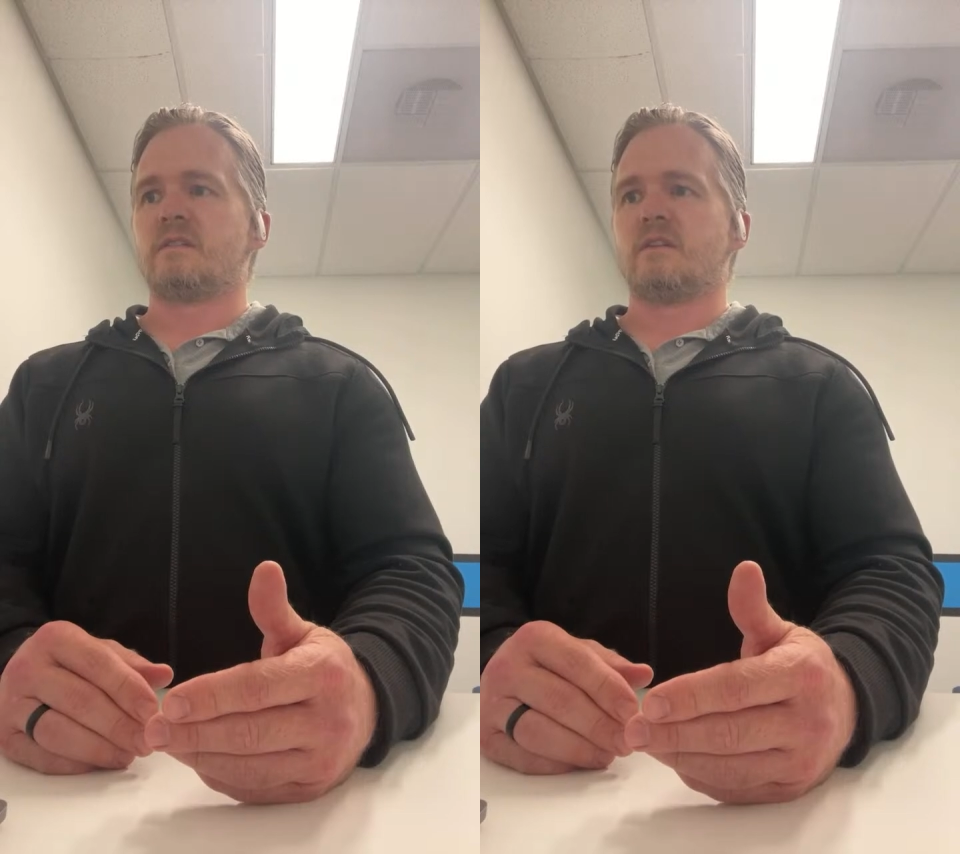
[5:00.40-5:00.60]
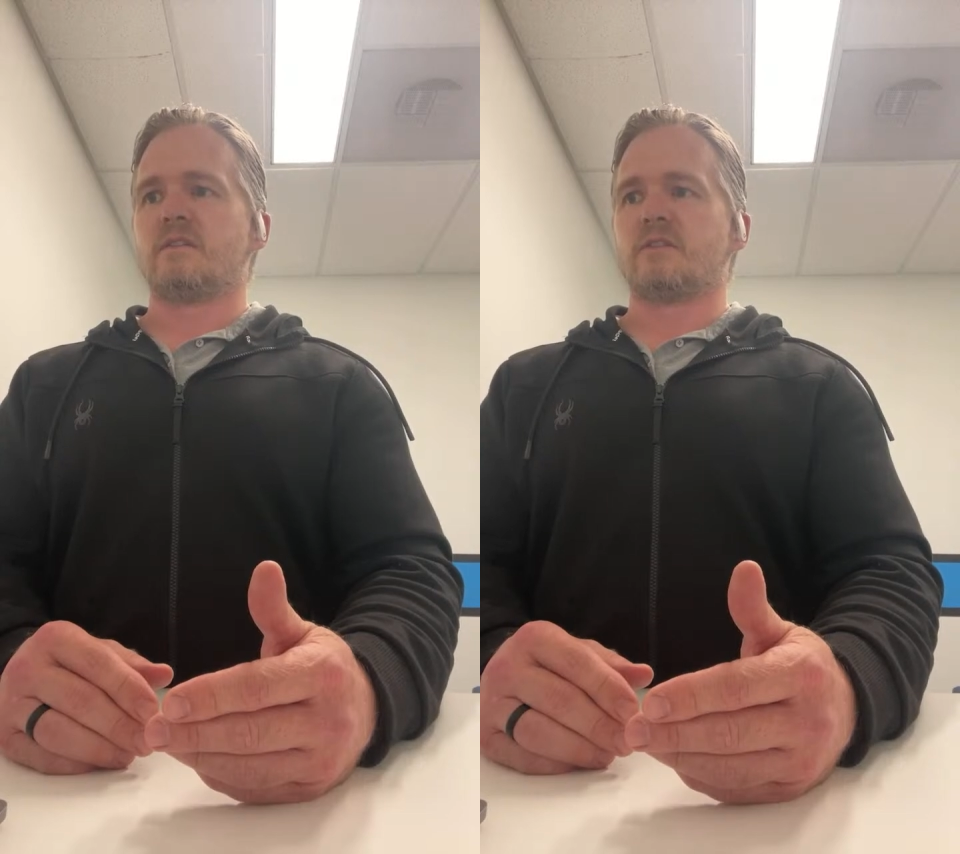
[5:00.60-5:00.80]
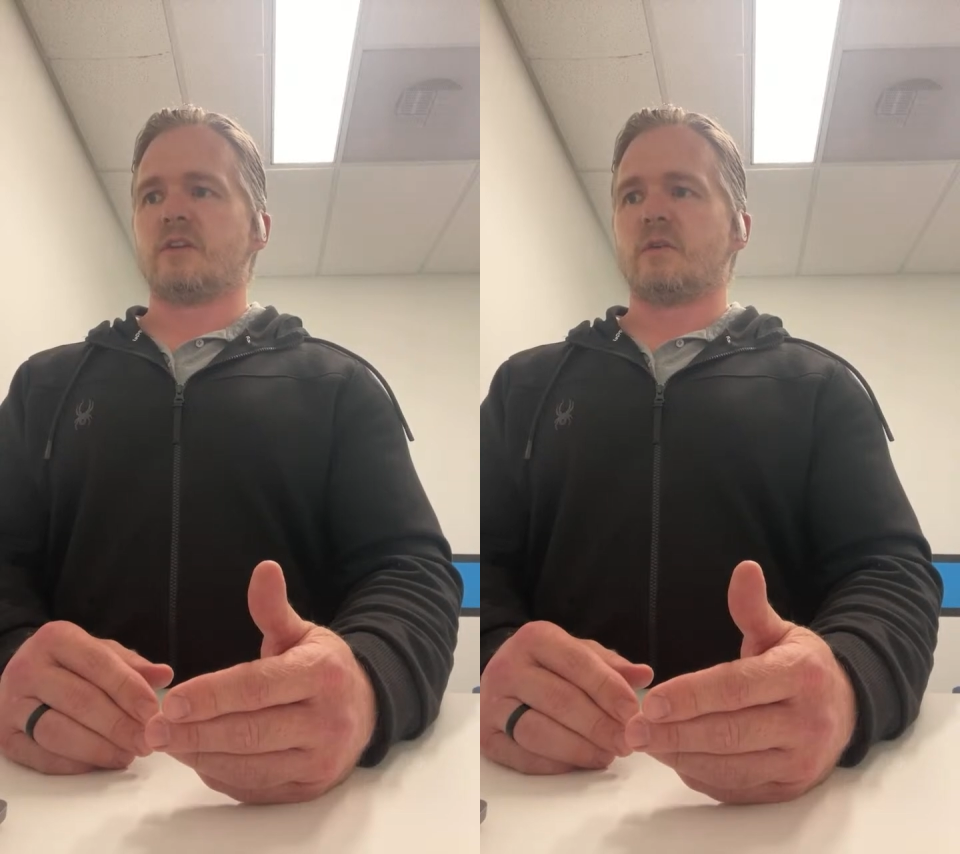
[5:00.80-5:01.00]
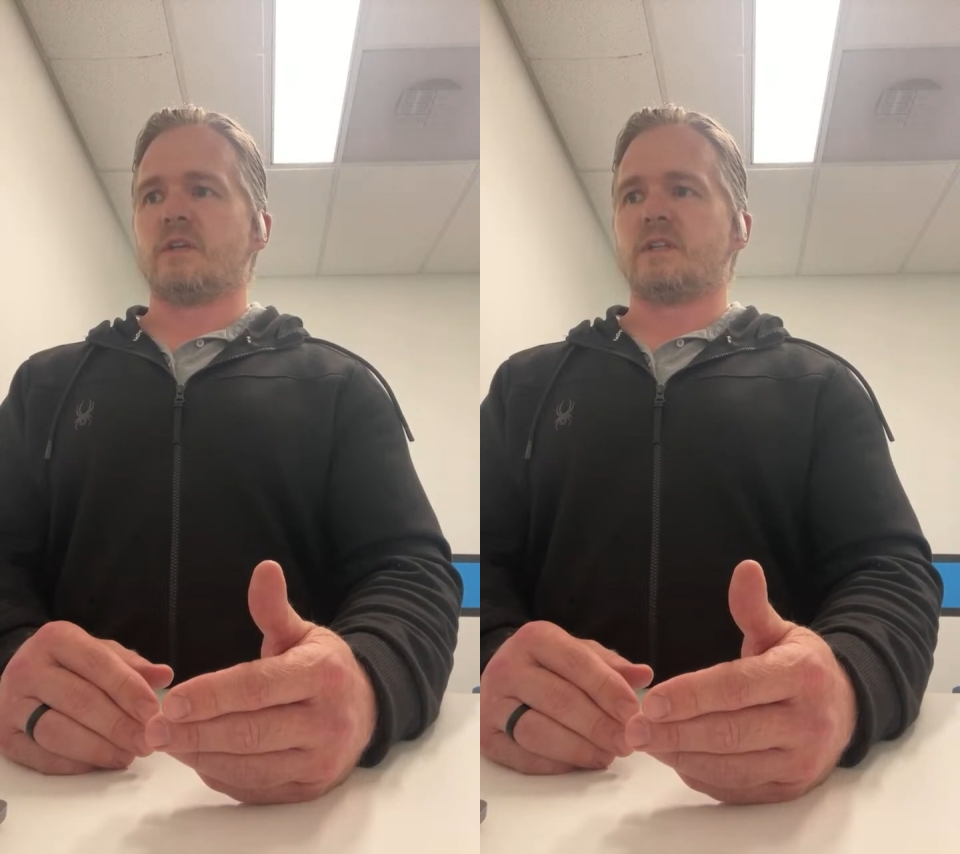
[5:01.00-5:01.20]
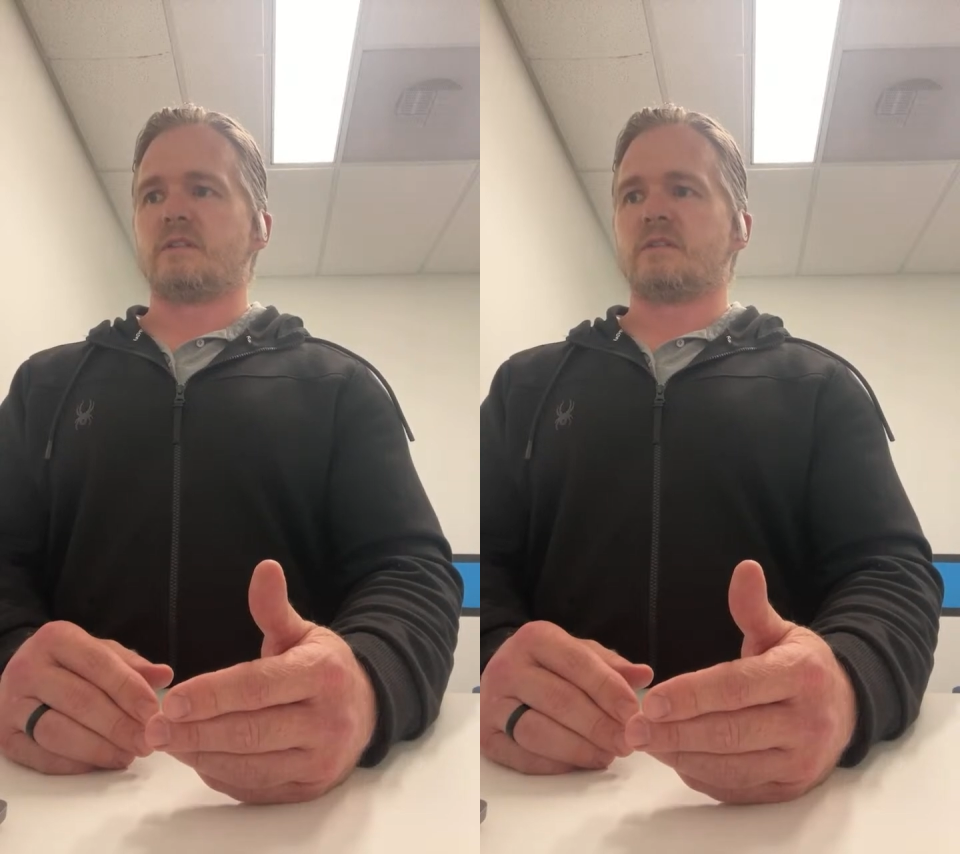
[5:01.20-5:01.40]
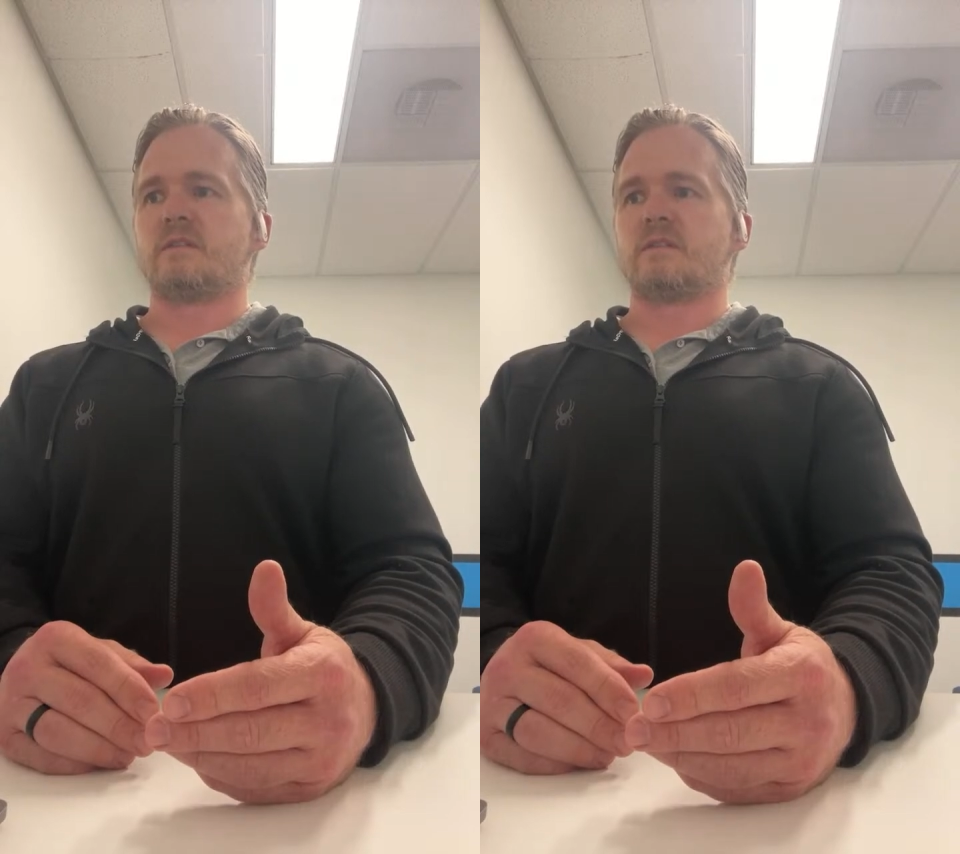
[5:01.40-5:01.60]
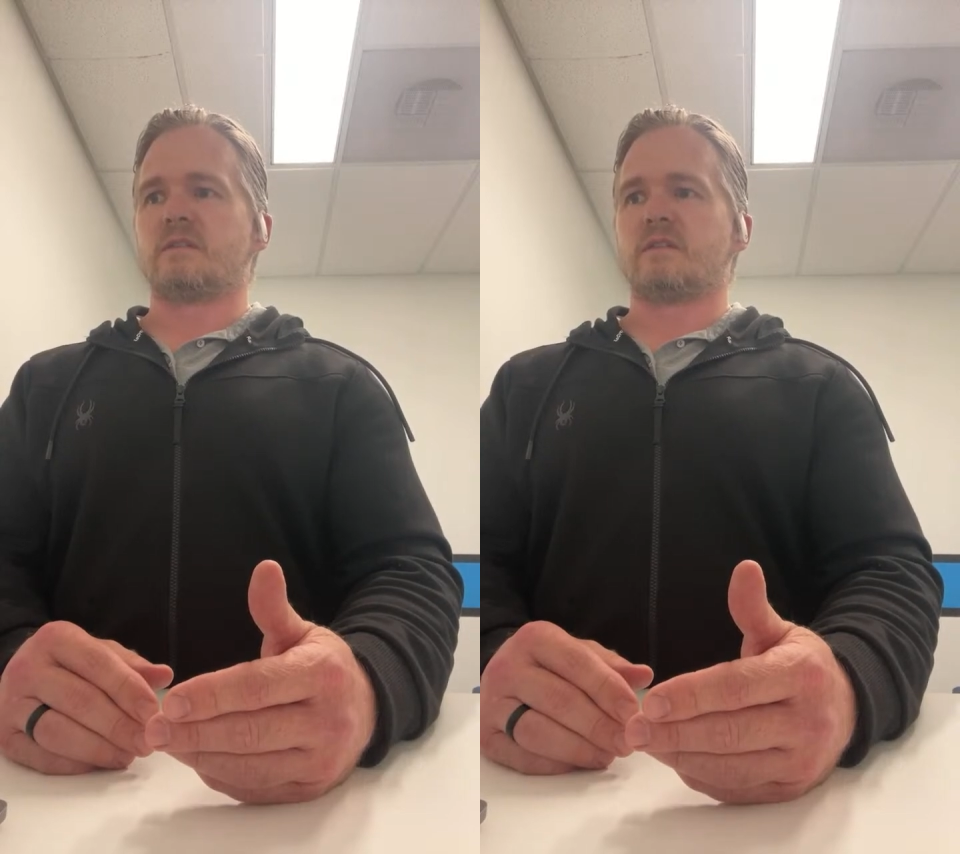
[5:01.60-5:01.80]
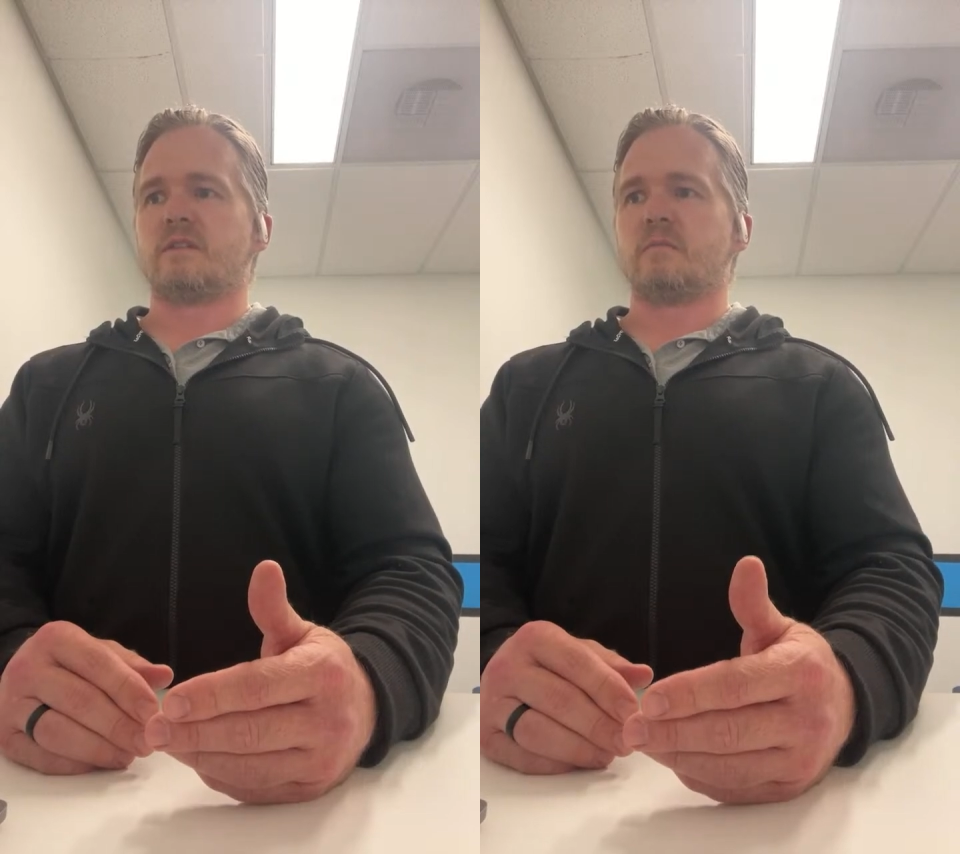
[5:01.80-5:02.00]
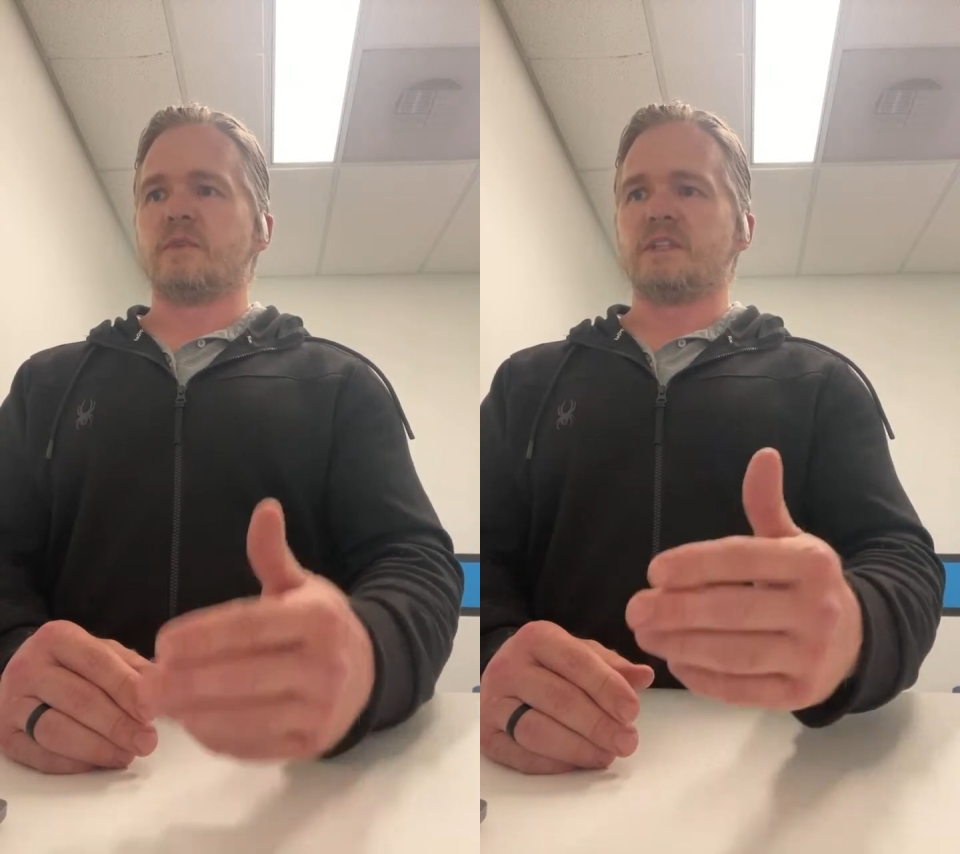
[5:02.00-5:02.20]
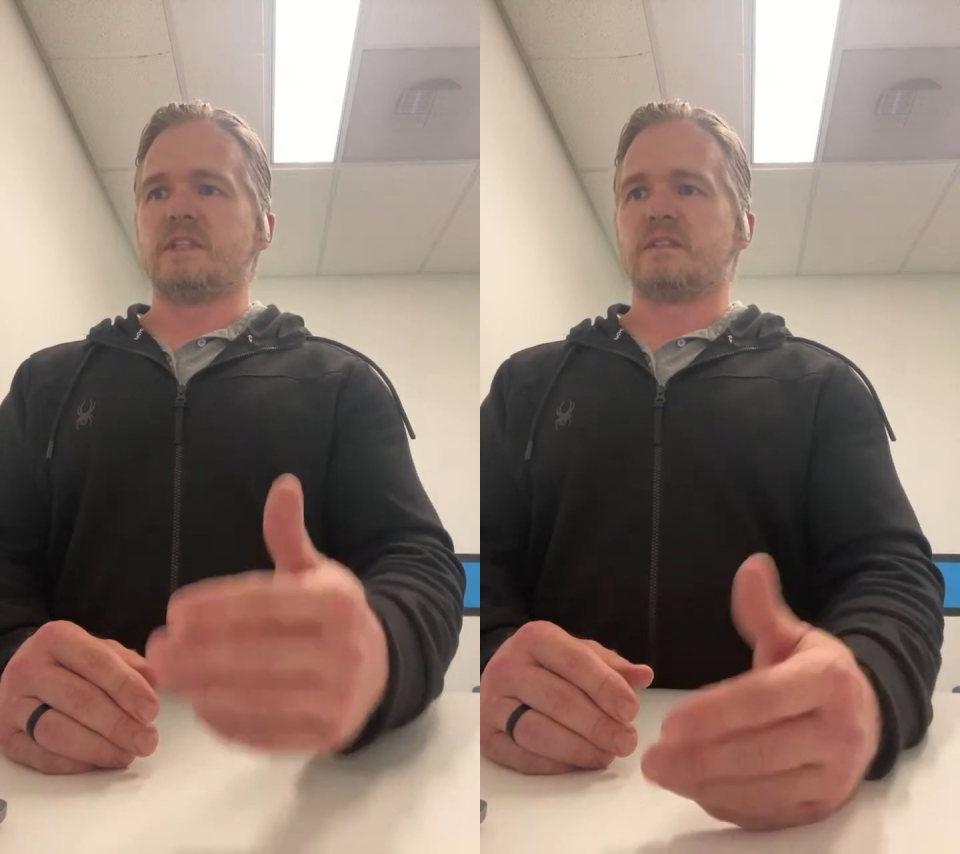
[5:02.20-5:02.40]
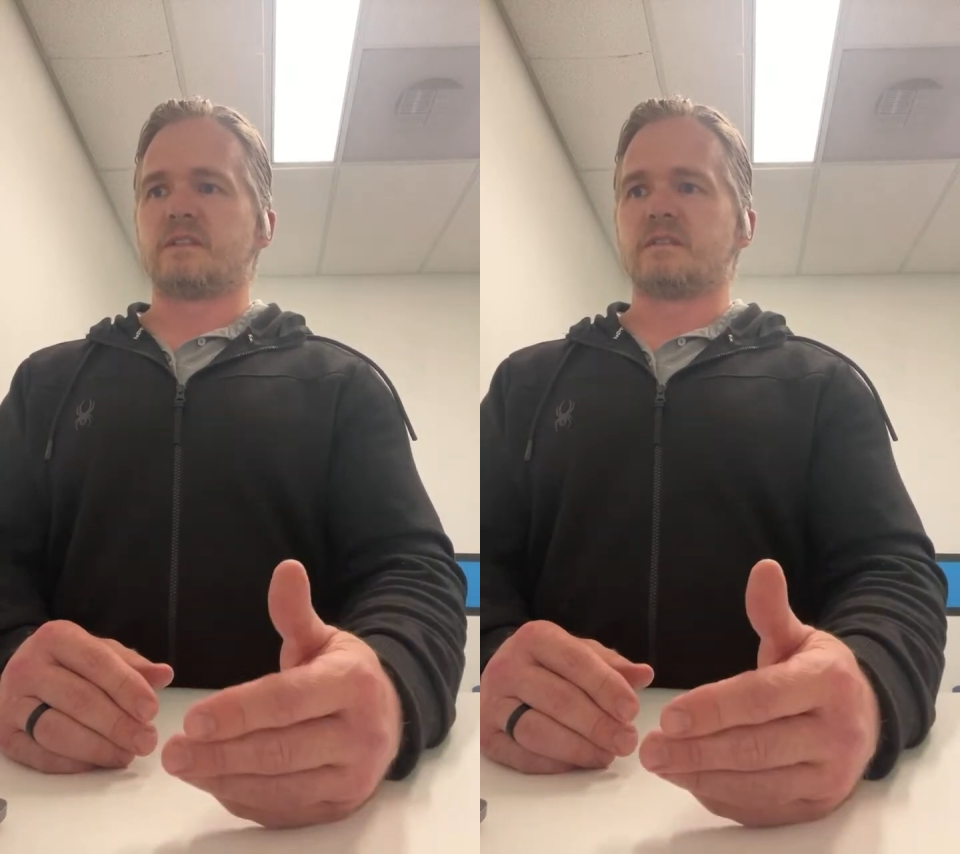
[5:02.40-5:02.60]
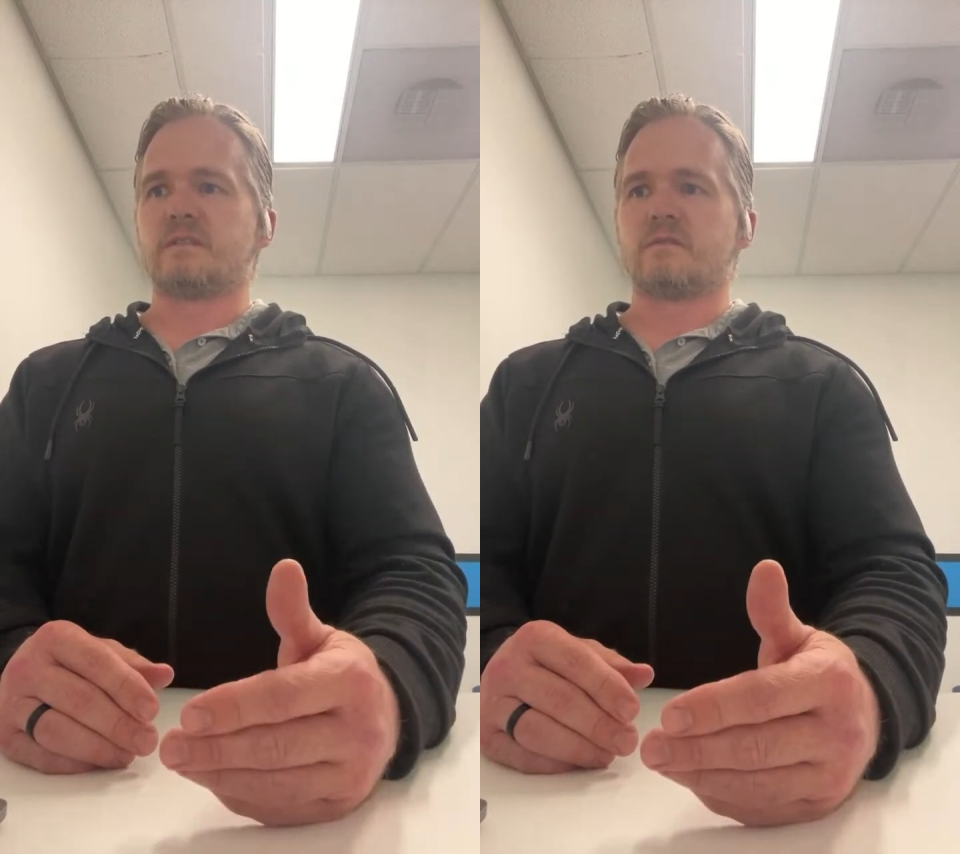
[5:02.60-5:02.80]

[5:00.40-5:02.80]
undergoing complete